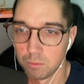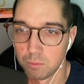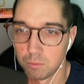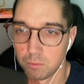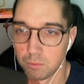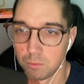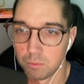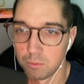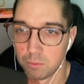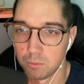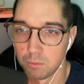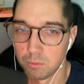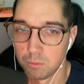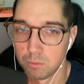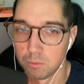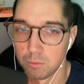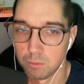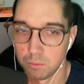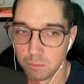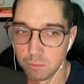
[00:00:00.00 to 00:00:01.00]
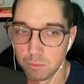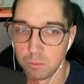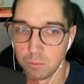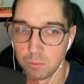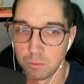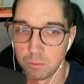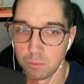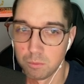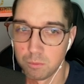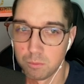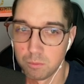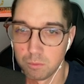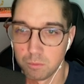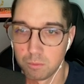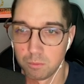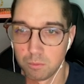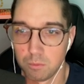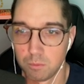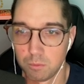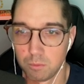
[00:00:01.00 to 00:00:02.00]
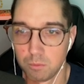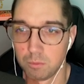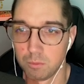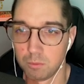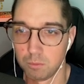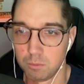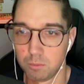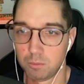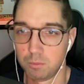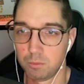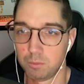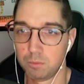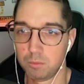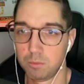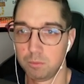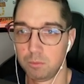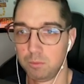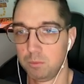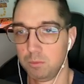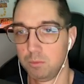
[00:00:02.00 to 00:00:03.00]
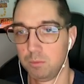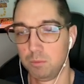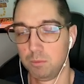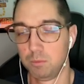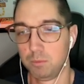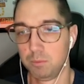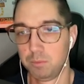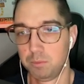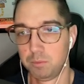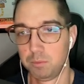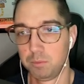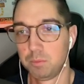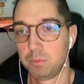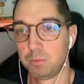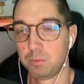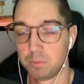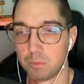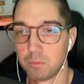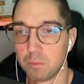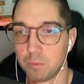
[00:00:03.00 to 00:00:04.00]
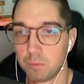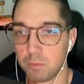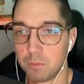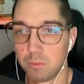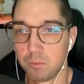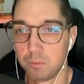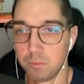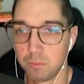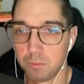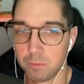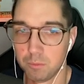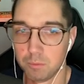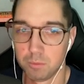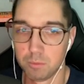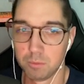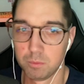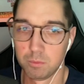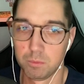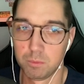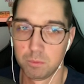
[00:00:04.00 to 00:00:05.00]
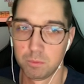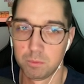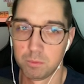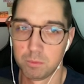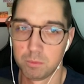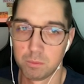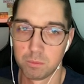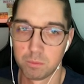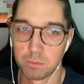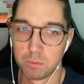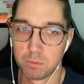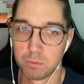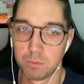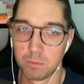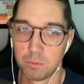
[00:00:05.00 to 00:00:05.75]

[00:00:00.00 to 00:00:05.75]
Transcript: (silent)